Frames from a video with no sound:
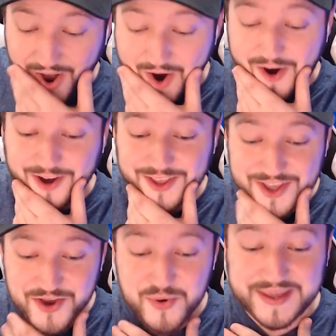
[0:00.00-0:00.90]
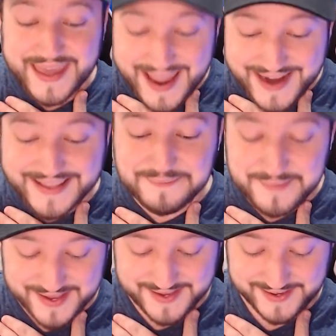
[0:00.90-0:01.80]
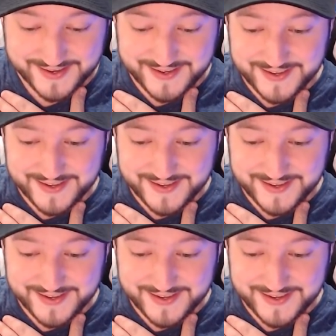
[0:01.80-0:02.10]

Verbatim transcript: Are you kidding me?